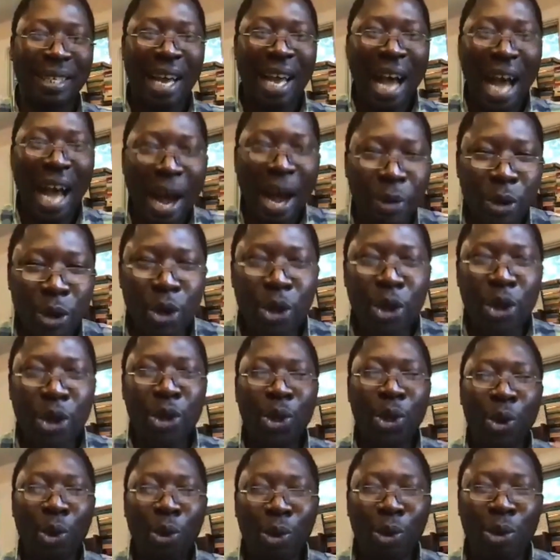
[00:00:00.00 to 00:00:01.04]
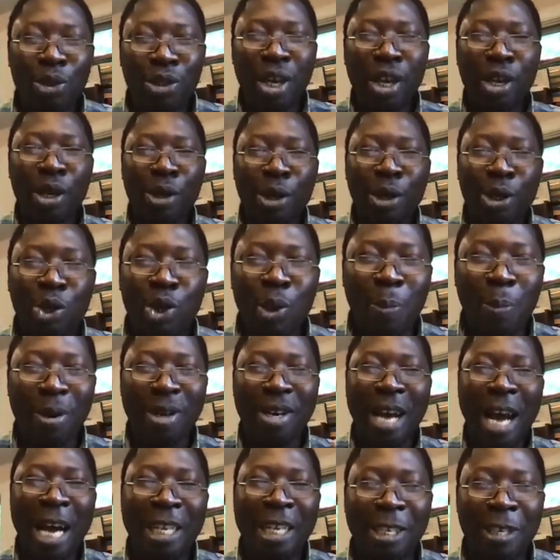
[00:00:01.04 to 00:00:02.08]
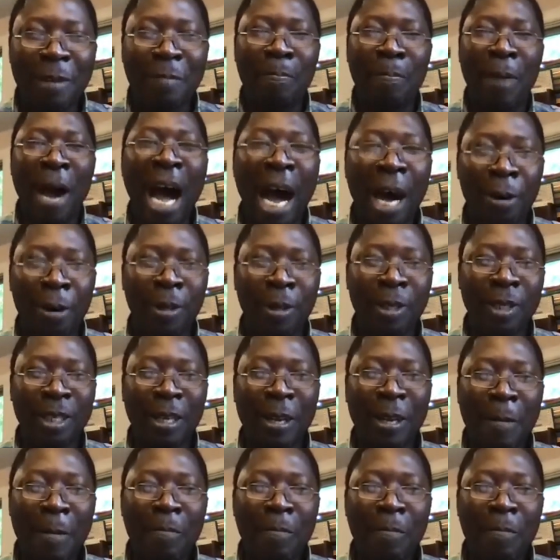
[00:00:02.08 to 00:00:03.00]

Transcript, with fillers: How do you use the supernatural powers